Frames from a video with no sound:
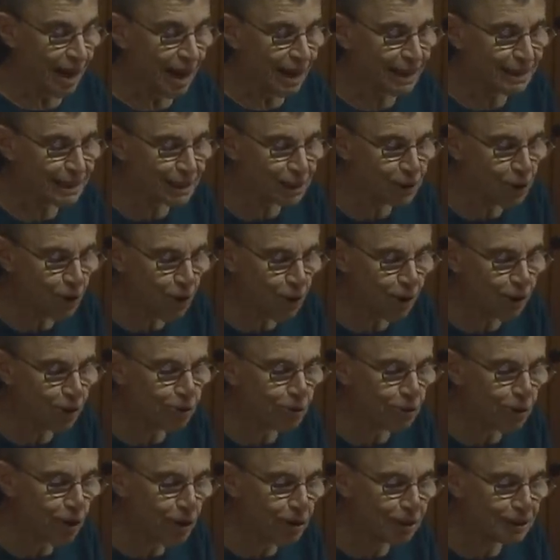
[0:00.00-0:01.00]
I saw
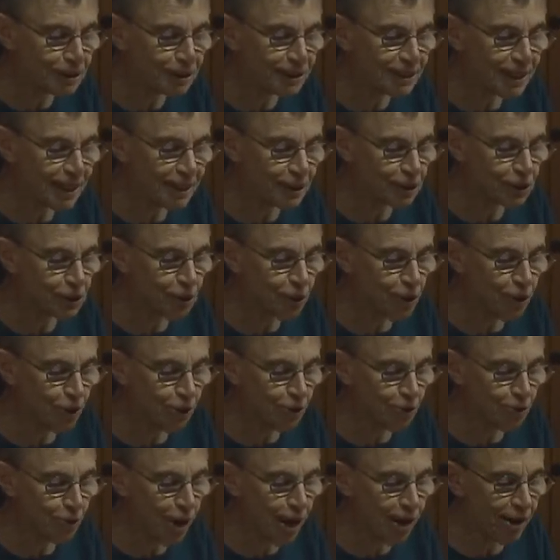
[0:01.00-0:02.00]
a cross on a
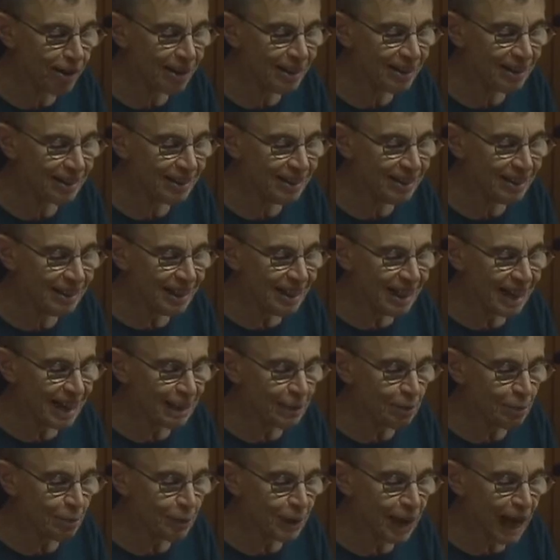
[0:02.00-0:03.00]
tall rock
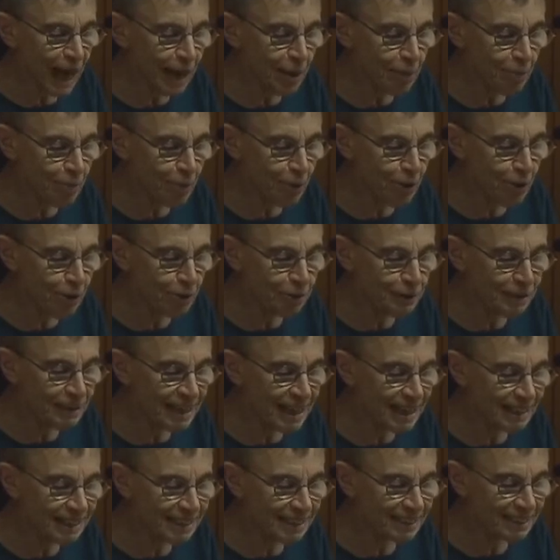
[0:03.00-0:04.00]
and a black boat
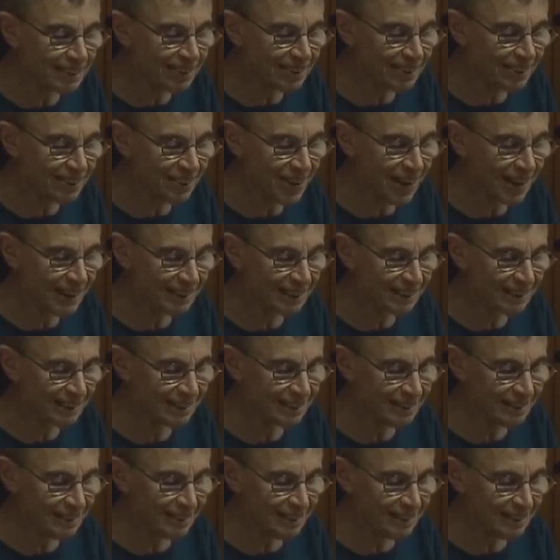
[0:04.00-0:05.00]
danced on light.
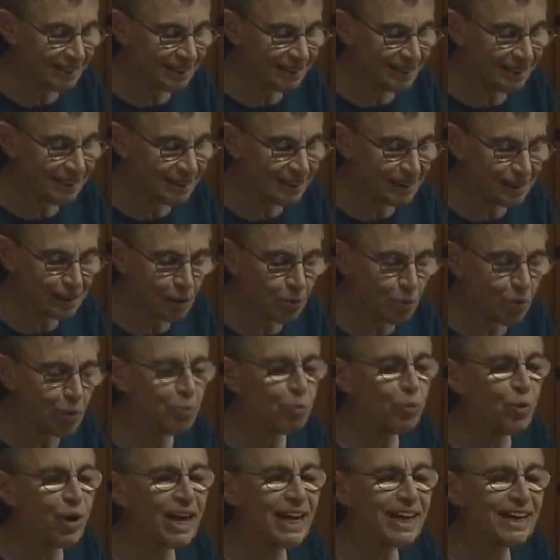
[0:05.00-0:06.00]

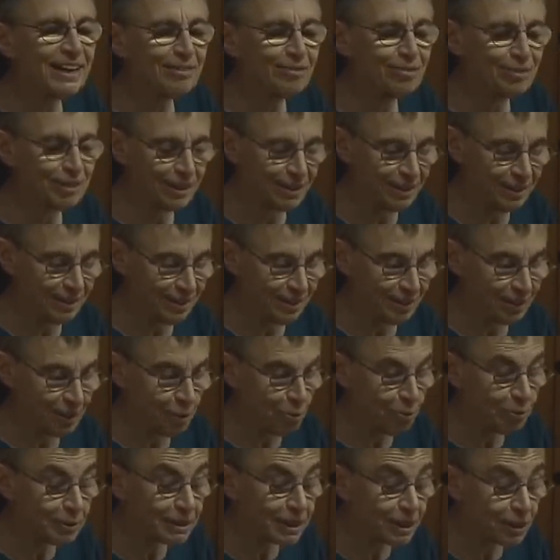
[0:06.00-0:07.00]
Someone waved.
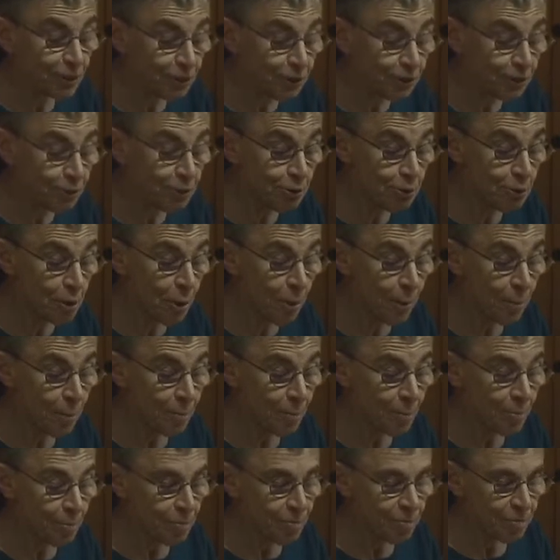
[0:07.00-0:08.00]
Was it you?
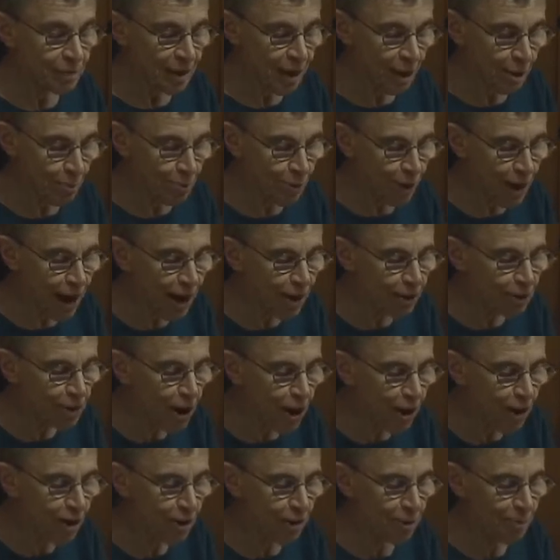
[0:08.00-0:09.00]
A
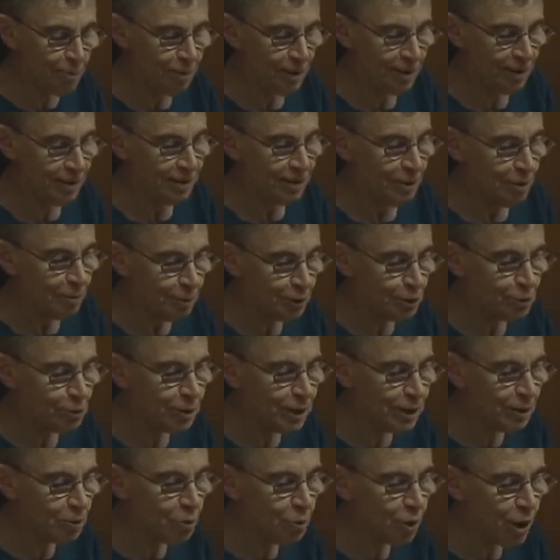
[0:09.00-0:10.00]
brown arm
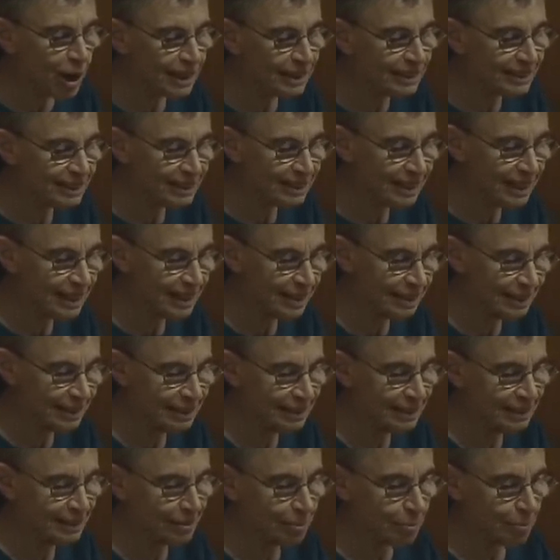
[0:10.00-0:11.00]
between white
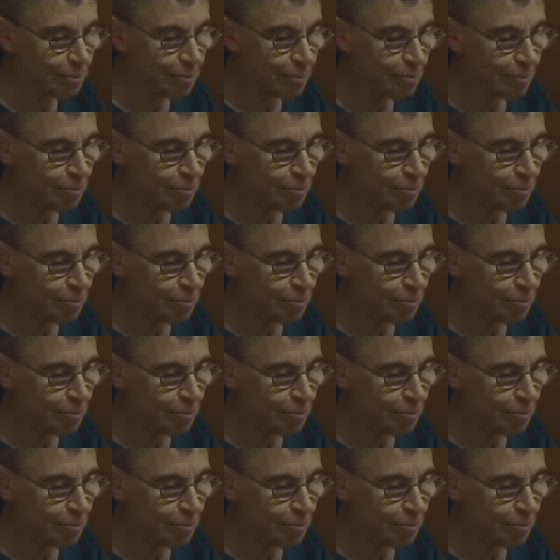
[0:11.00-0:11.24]
sails.